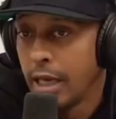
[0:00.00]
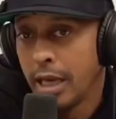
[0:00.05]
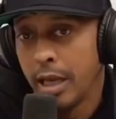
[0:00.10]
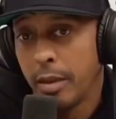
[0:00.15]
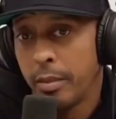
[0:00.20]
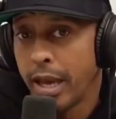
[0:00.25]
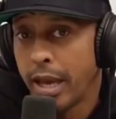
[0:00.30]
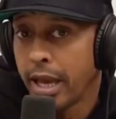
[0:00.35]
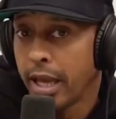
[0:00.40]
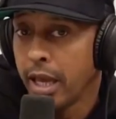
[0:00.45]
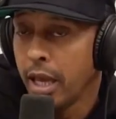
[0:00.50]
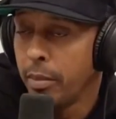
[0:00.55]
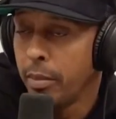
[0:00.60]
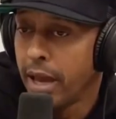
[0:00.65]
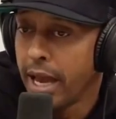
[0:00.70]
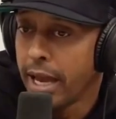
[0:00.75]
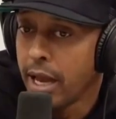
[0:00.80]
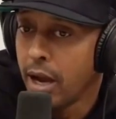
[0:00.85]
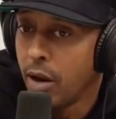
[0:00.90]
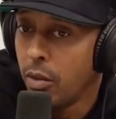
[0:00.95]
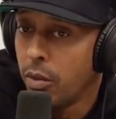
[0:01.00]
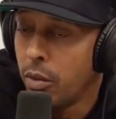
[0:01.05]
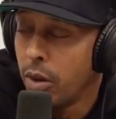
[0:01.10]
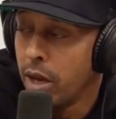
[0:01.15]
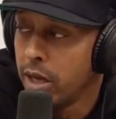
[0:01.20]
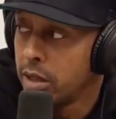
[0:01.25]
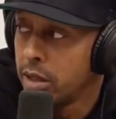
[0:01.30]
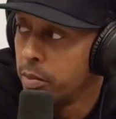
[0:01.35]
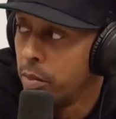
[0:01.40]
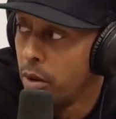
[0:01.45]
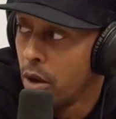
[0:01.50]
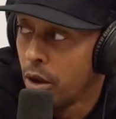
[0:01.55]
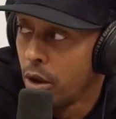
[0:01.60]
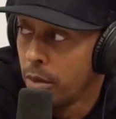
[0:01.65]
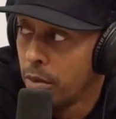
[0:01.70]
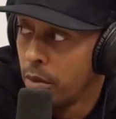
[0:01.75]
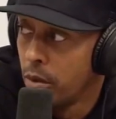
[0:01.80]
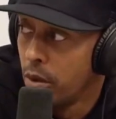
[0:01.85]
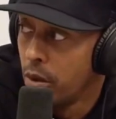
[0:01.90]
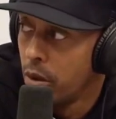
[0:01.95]
And he back out West
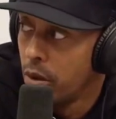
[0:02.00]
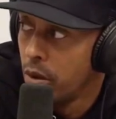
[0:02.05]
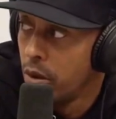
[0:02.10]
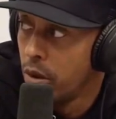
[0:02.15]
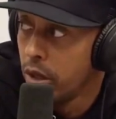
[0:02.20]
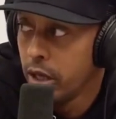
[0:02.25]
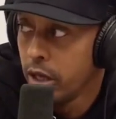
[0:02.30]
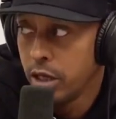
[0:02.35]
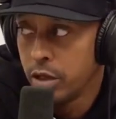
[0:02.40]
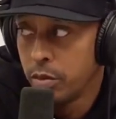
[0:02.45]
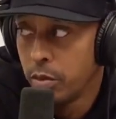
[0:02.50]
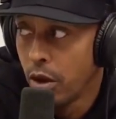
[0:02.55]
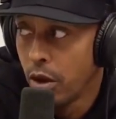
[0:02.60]
Baltimore or East